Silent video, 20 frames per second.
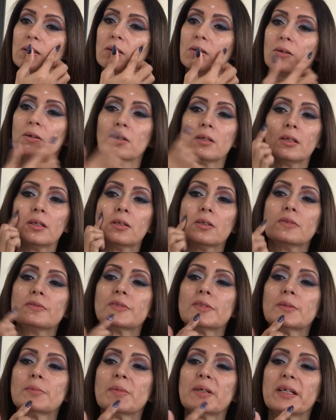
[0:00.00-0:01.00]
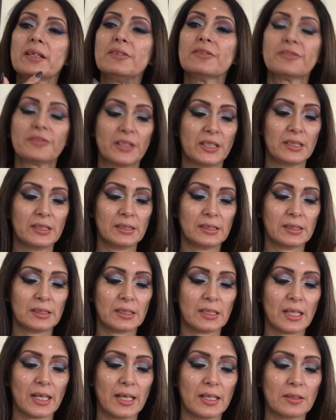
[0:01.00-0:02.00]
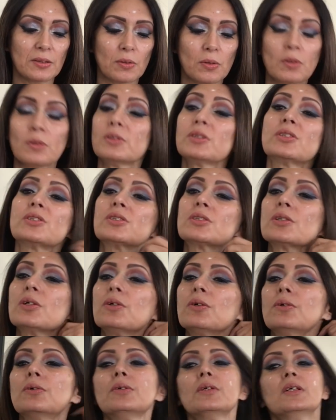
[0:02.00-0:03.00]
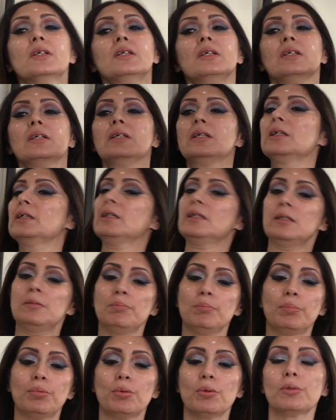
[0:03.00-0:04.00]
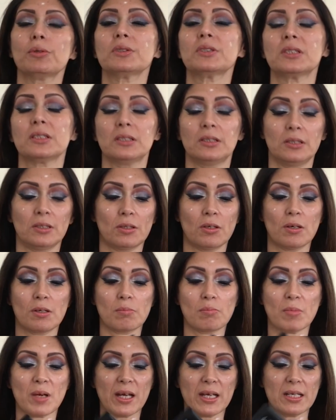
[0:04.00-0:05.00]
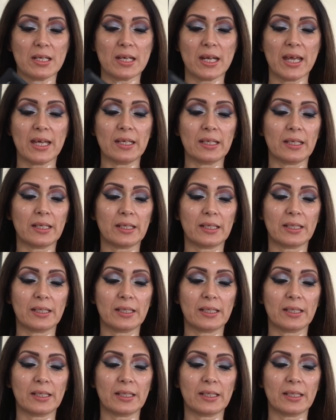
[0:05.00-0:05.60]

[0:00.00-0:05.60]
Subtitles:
all over my face and also important on my neck